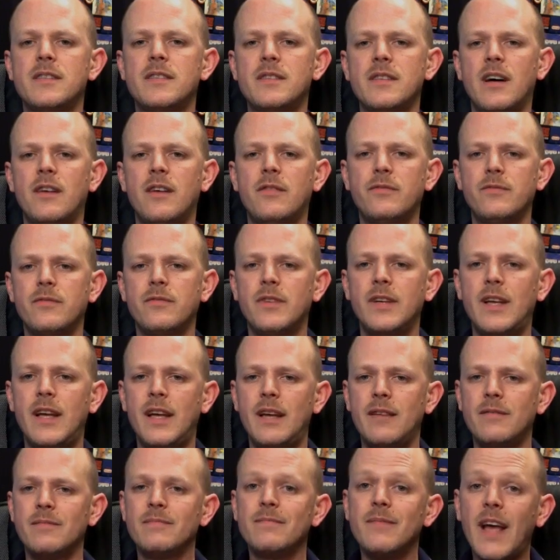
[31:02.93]
stuff
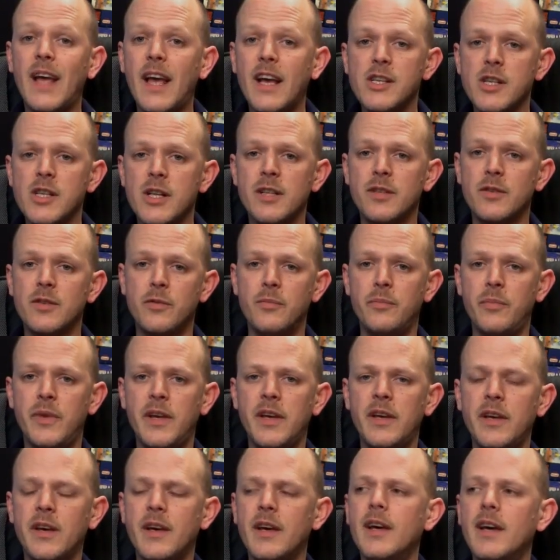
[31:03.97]
actually to
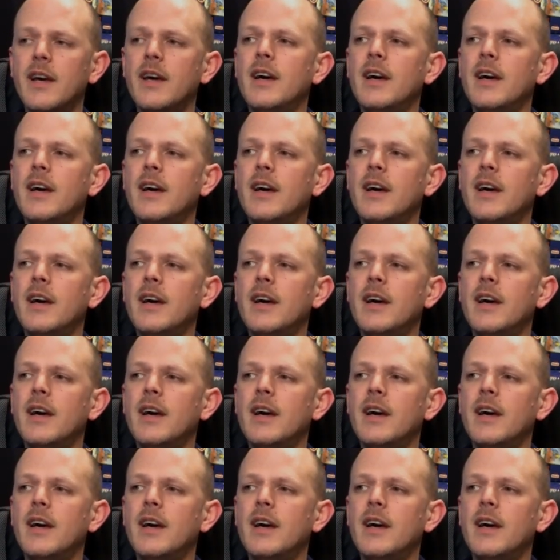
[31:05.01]
me.